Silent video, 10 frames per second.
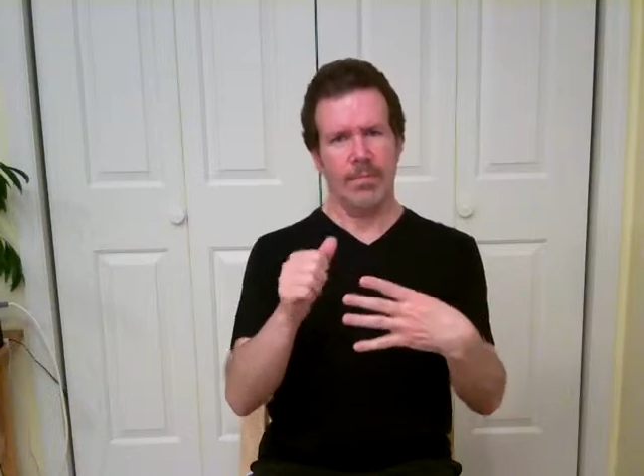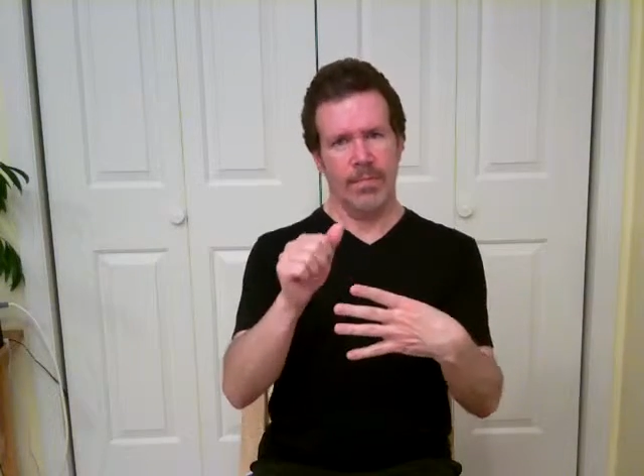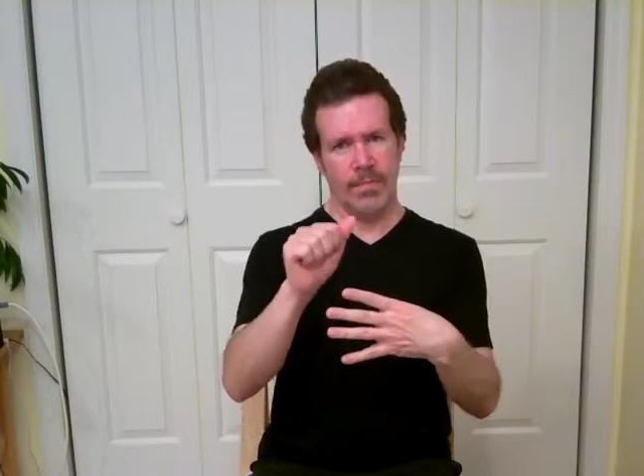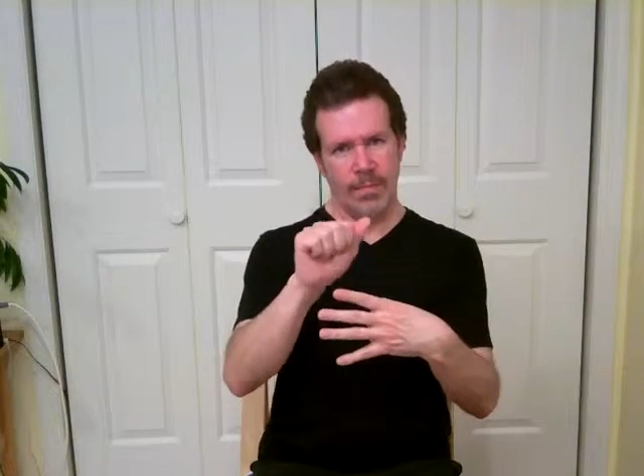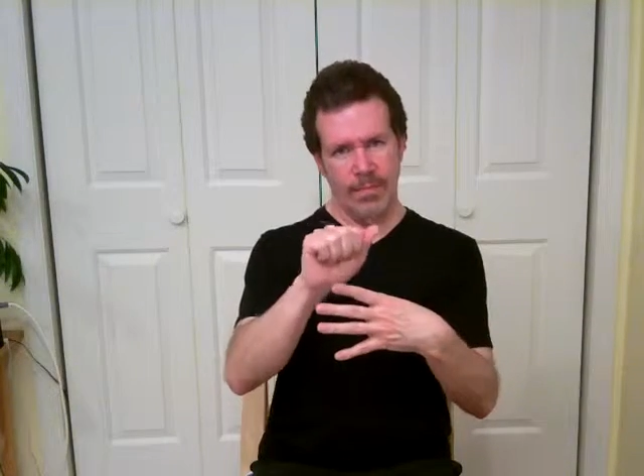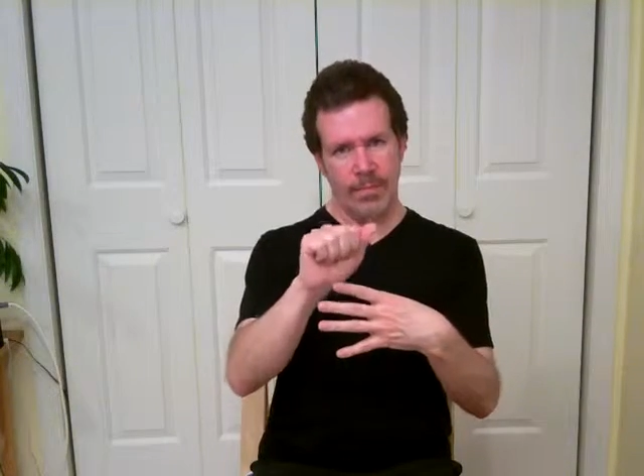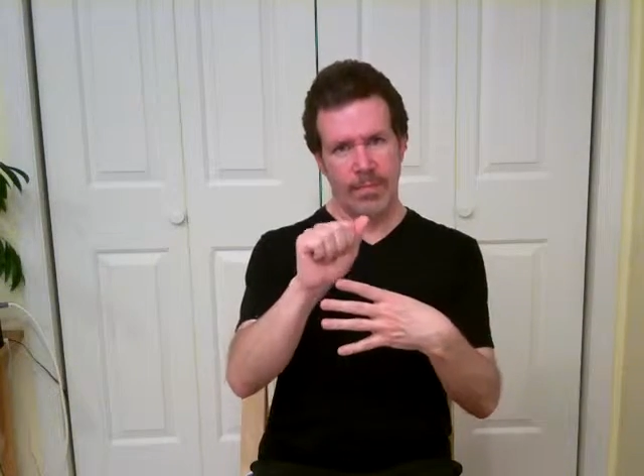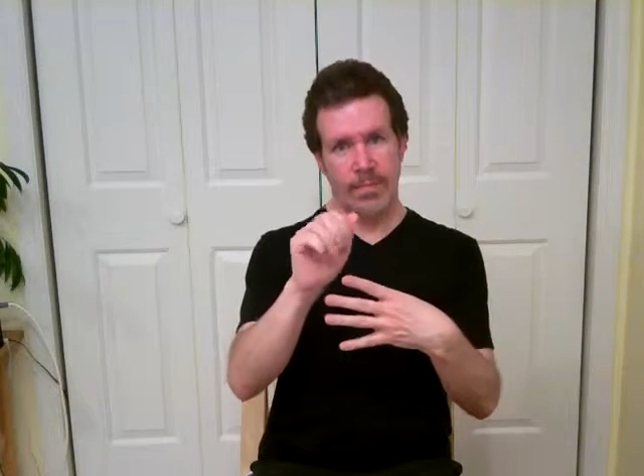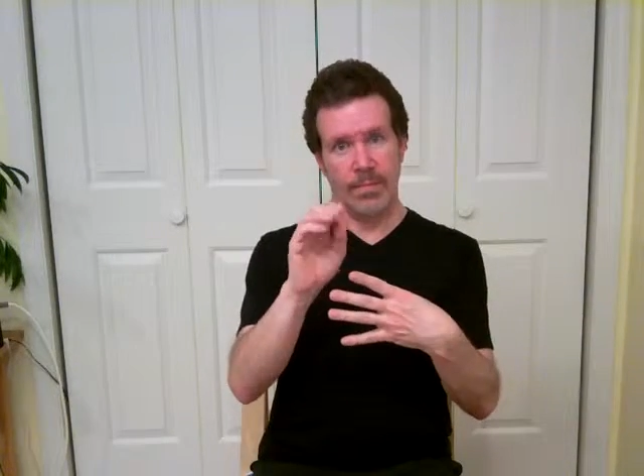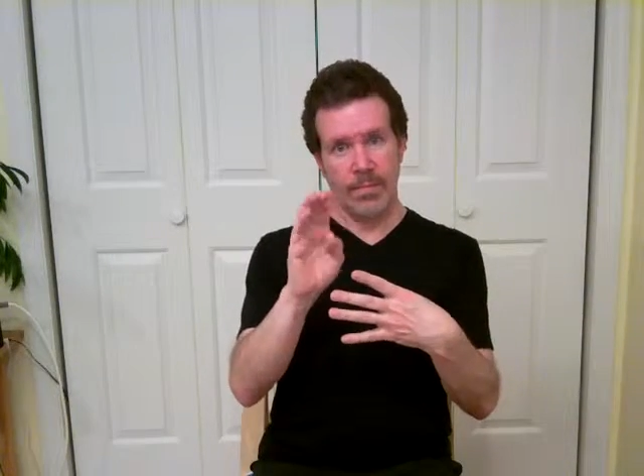C,
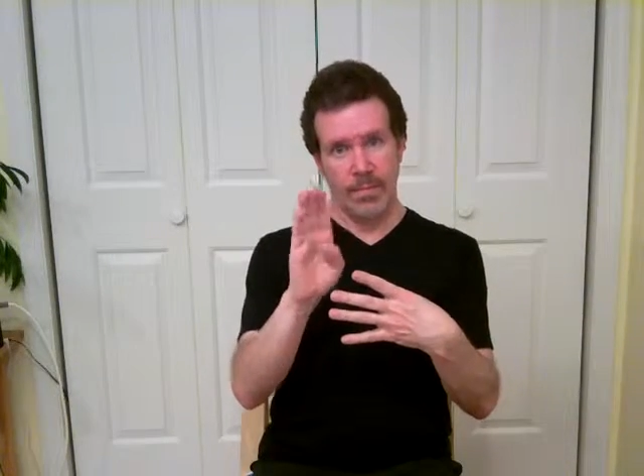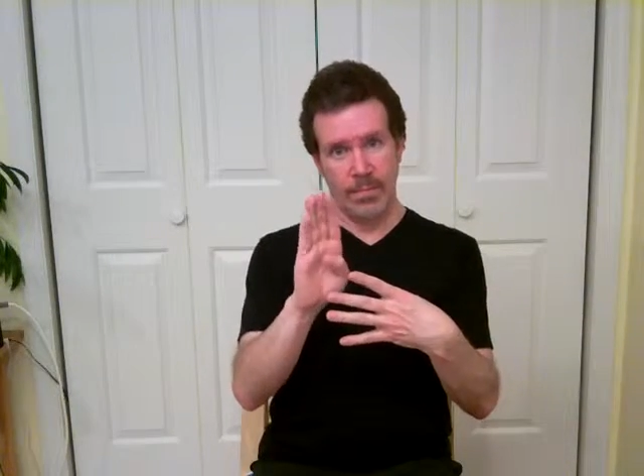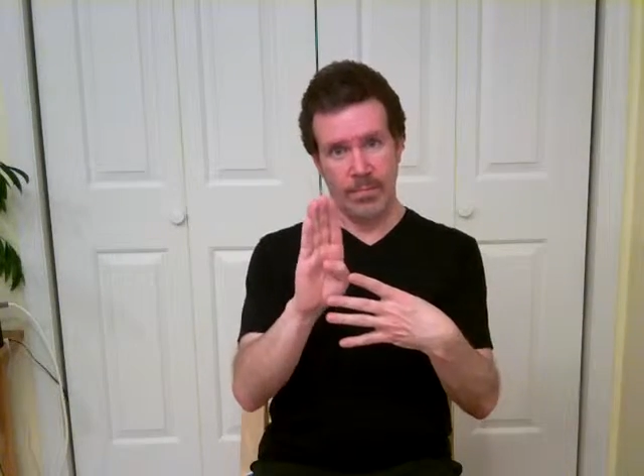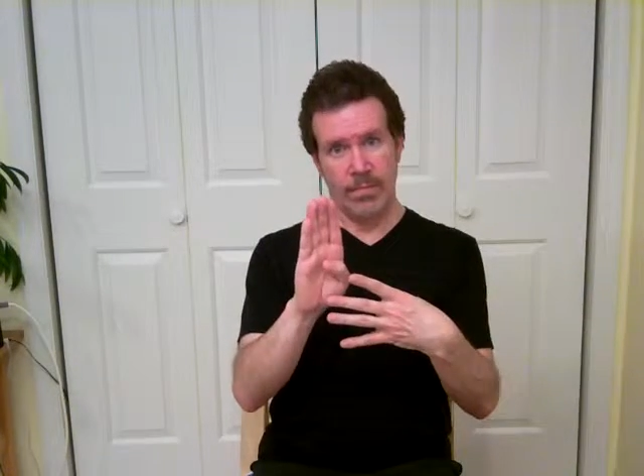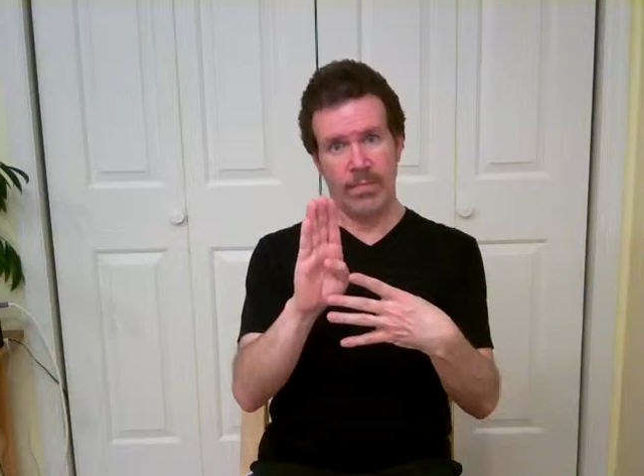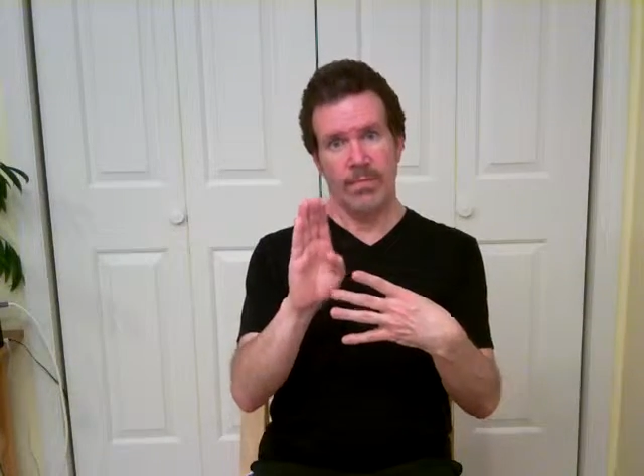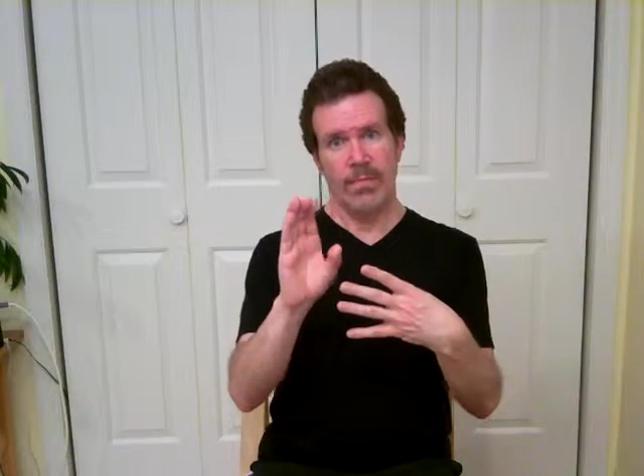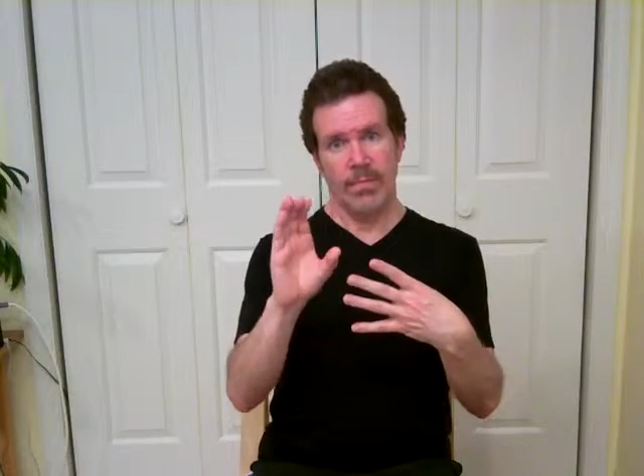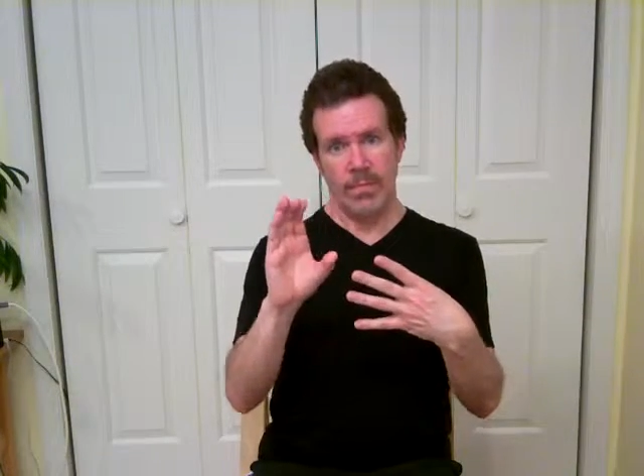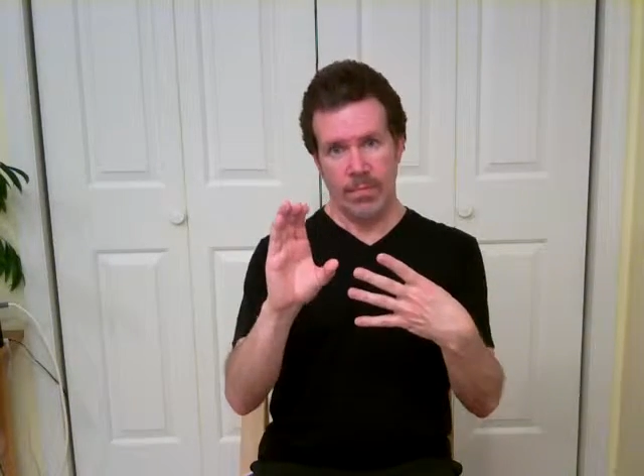person
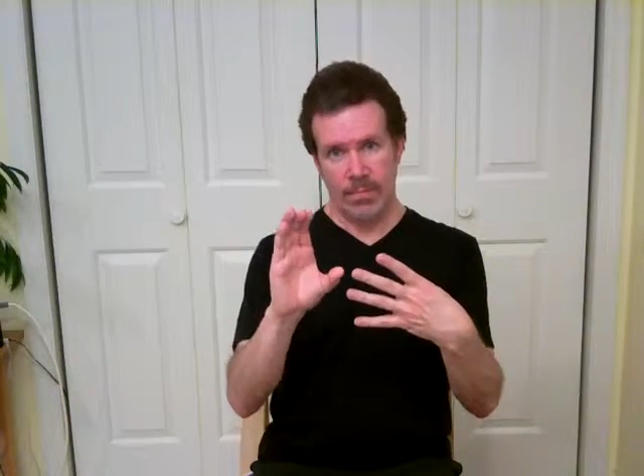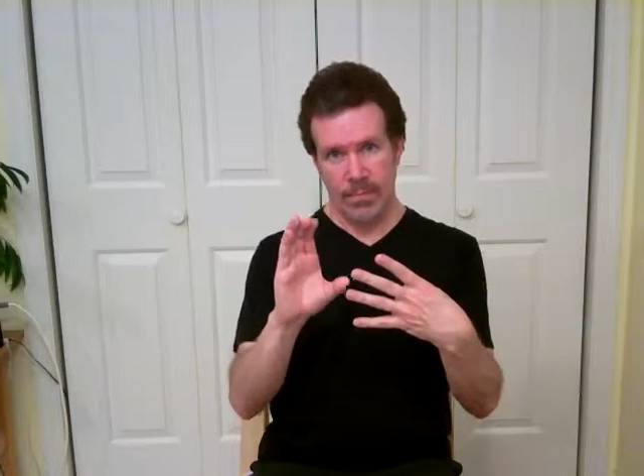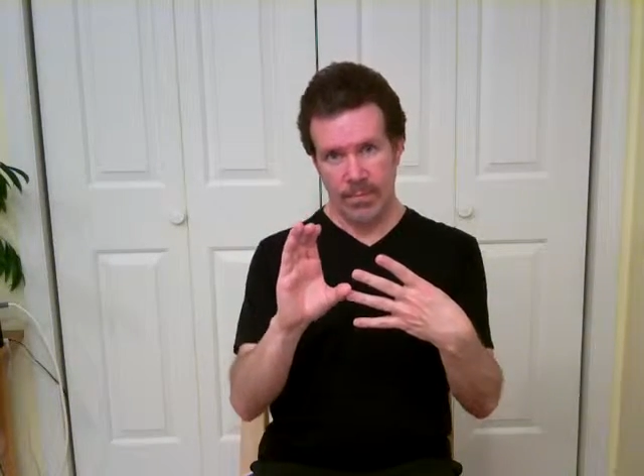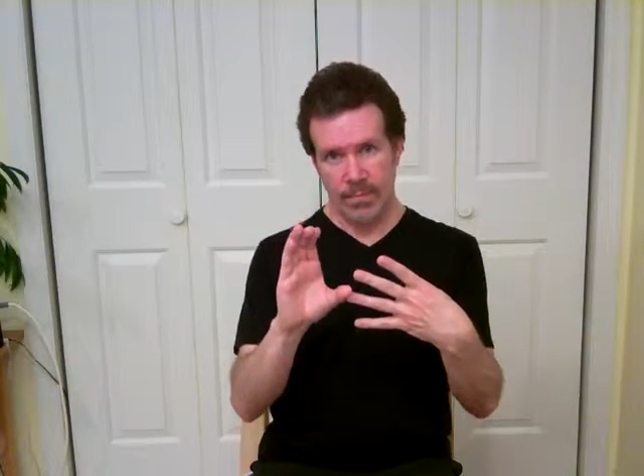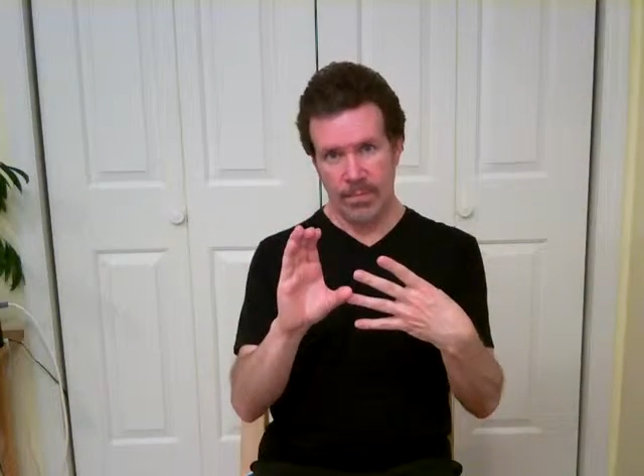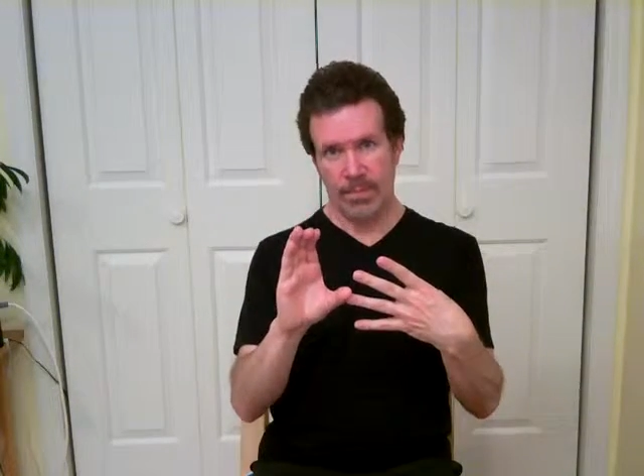versus nature.